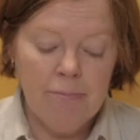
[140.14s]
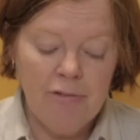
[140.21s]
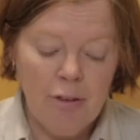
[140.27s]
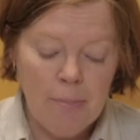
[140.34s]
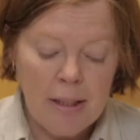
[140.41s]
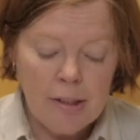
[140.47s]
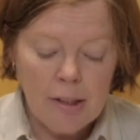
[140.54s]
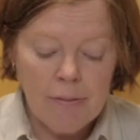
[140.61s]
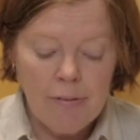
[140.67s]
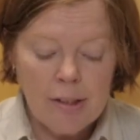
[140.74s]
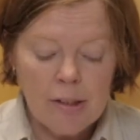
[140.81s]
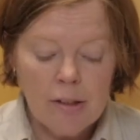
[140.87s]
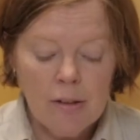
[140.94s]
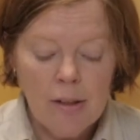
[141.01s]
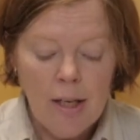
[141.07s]
fermenting
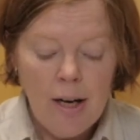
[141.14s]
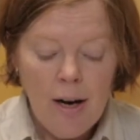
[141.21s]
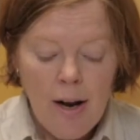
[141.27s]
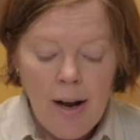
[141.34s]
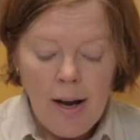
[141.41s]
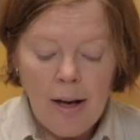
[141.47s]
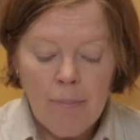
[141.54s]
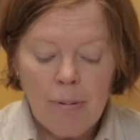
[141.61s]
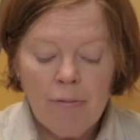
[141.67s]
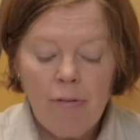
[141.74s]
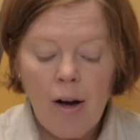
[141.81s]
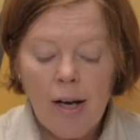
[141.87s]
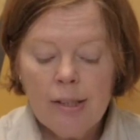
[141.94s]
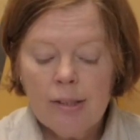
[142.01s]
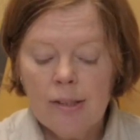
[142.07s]
vessel, and
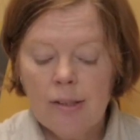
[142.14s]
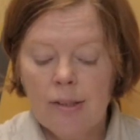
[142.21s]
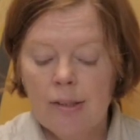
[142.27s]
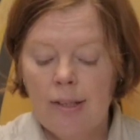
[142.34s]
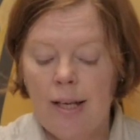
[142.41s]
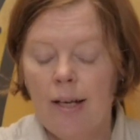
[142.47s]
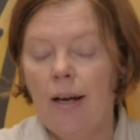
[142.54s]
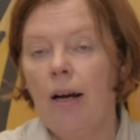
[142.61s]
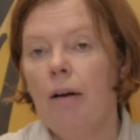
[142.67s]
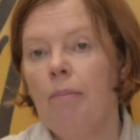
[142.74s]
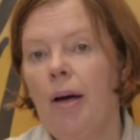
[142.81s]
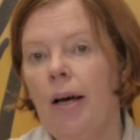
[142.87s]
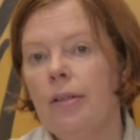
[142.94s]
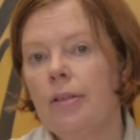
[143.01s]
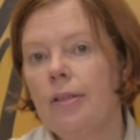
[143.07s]
provides us that
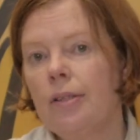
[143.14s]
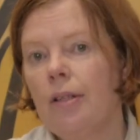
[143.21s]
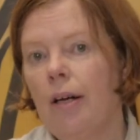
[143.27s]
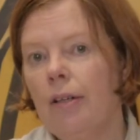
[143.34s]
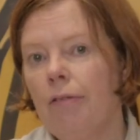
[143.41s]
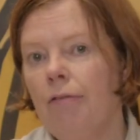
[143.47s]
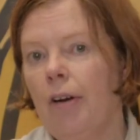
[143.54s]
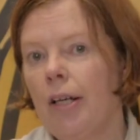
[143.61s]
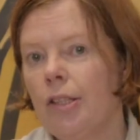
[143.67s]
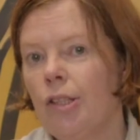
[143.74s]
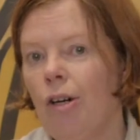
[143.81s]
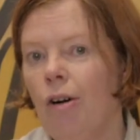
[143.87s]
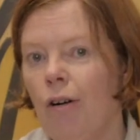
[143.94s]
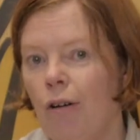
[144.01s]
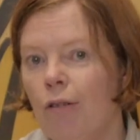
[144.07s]
added side
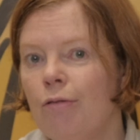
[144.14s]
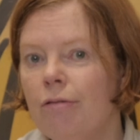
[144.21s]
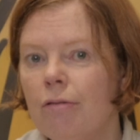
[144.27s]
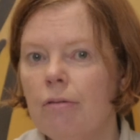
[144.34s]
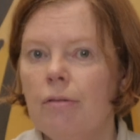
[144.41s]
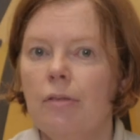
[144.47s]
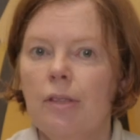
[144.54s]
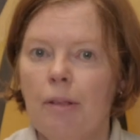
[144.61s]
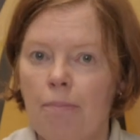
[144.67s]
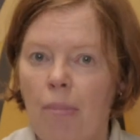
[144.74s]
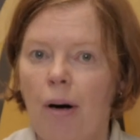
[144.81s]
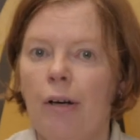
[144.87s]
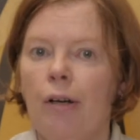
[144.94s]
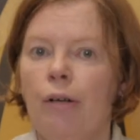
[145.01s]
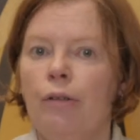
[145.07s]
effect of
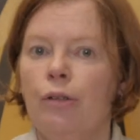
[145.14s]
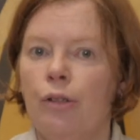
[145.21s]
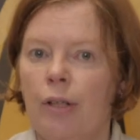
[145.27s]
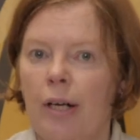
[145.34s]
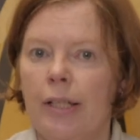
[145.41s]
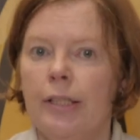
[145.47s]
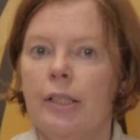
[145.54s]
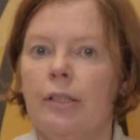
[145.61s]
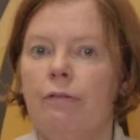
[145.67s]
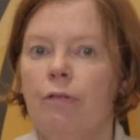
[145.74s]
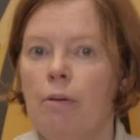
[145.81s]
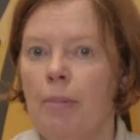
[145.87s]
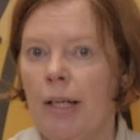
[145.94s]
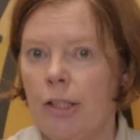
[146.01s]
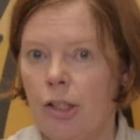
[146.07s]

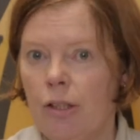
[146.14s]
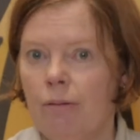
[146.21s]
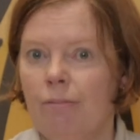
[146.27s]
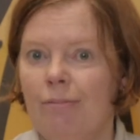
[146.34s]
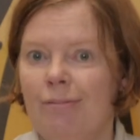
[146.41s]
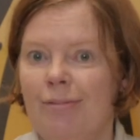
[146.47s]
biotransformation.